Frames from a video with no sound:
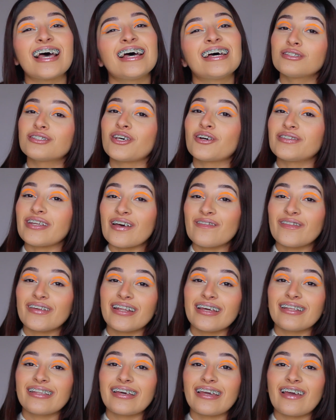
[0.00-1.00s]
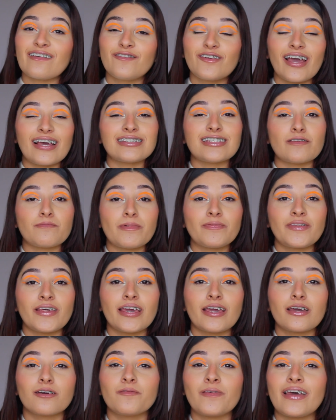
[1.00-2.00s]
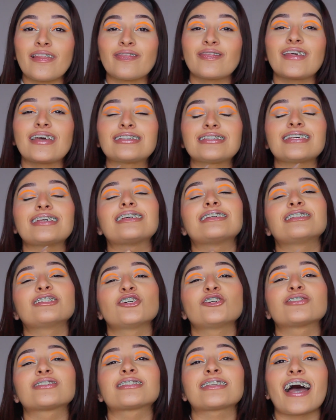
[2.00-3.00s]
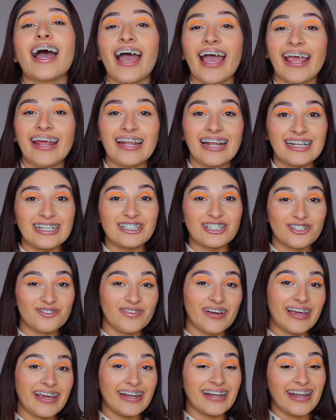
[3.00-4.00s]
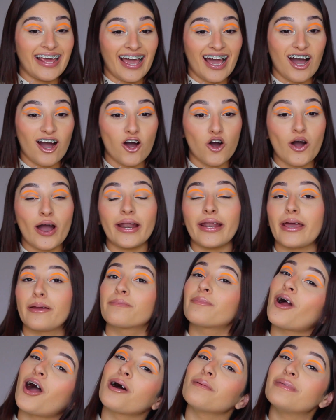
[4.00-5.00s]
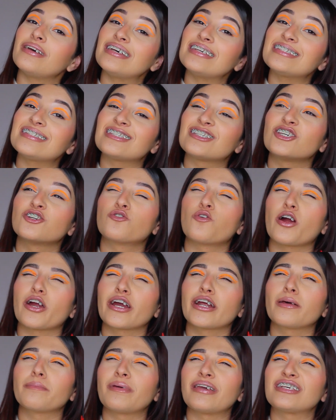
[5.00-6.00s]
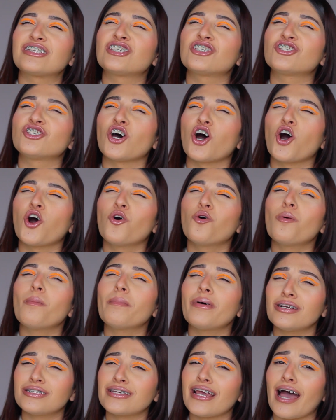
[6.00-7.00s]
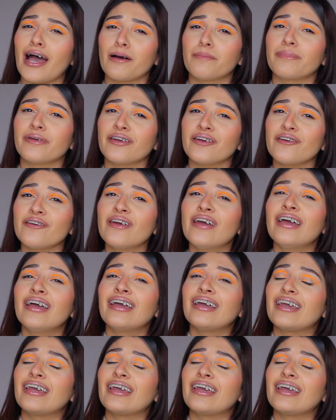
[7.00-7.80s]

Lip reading: So definitely, if you guys have been thinking of it, this is your sign. Do it now. And I promise you are going to be so much happier.